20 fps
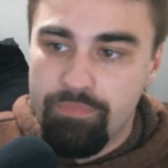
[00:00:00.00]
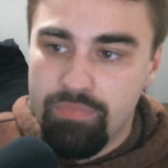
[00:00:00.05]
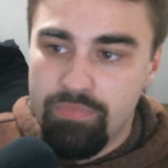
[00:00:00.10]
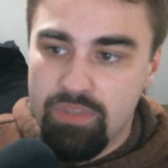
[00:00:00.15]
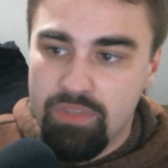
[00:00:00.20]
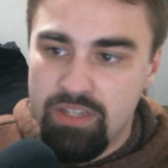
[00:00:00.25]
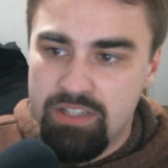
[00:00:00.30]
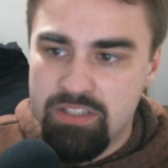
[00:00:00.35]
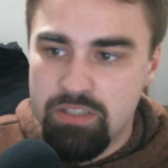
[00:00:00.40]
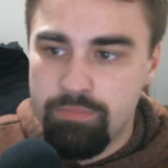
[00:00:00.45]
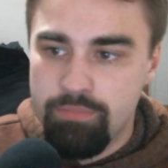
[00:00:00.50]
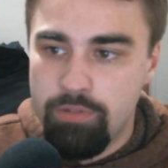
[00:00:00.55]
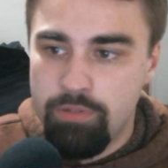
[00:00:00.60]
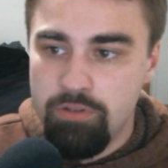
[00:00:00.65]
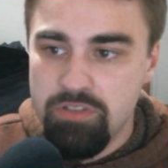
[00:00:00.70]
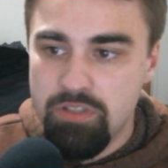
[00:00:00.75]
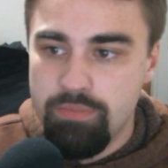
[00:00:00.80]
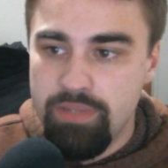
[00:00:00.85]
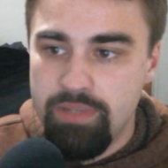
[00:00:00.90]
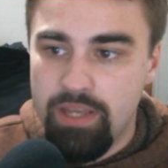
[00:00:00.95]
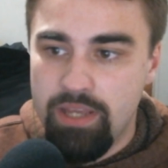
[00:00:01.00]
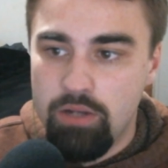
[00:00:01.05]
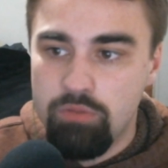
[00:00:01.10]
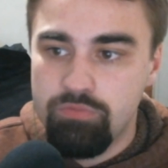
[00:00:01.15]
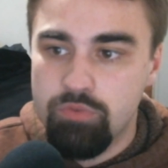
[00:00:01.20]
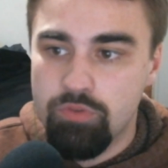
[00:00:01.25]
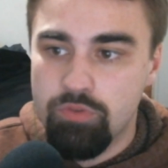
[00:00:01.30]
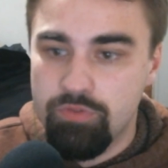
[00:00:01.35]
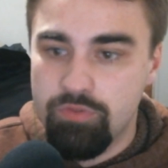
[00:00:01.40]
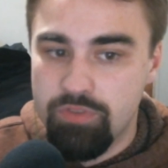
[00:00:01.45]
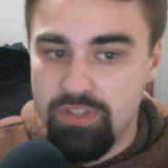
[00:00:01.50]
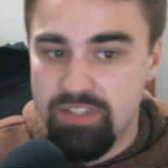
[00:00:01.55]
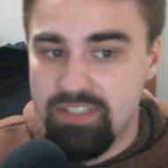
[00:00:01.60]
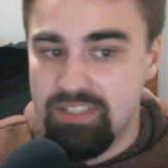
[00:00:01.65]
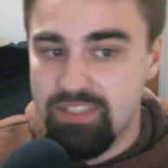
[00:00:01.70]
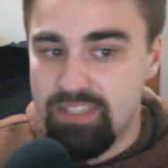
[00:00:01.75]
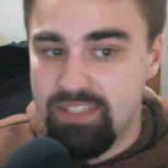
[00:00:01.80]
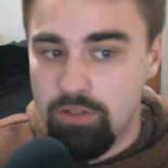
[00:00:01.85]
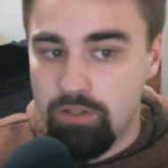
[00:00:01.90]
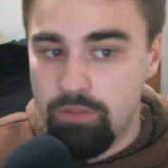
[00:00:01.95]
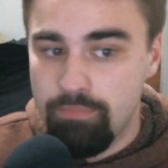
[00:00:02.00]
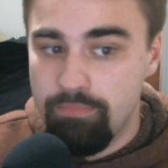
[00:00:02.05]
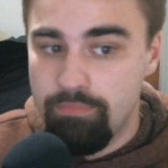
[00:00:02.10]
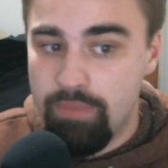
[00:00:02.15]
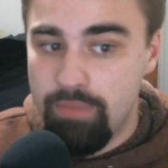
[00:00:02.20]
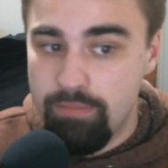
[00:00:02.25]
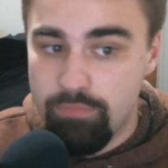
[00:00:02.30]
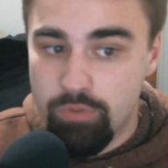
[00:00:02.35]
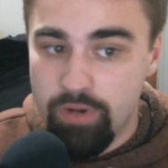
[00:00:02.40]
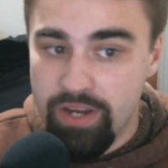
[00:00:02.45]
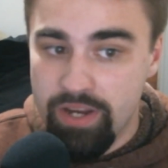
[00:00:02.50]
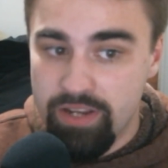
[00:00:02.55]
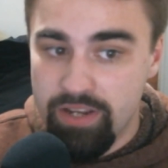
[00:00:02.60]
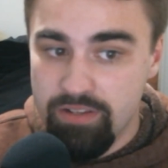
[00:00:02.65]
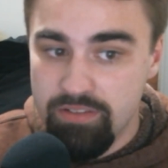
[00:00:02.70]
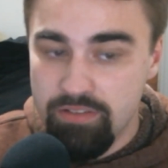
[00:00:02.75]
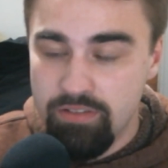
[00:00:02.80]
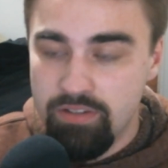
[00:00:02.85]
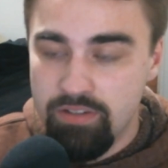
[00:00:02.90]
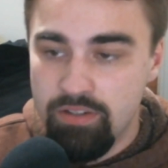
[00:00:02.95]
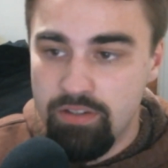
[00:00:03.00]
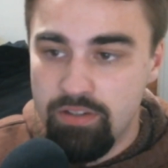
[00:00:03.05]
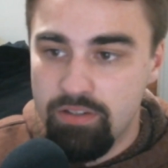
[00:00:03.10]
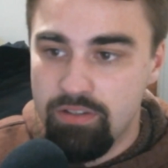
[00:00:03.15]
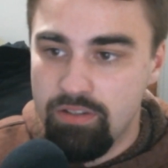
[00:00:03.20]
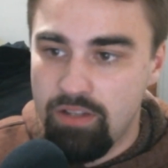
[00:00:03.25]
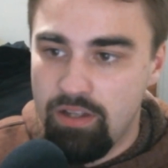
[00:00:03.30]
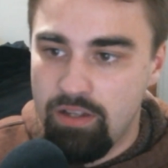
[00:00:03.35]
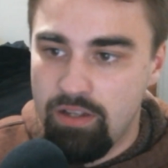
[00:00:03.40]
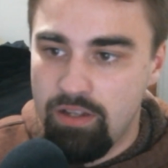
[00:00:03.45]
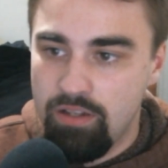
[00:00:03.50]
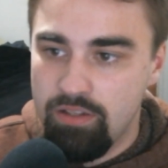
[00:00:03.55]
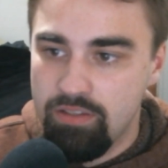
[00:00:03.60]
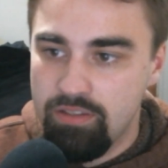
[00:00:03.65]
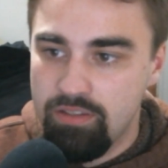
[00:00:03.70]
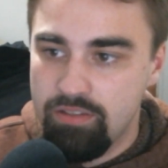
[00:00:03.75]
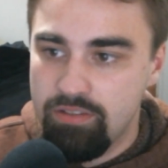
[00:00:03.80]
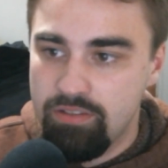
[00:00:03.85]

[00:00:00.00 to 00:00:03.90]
It's supposed to be helpful for the cell membrane and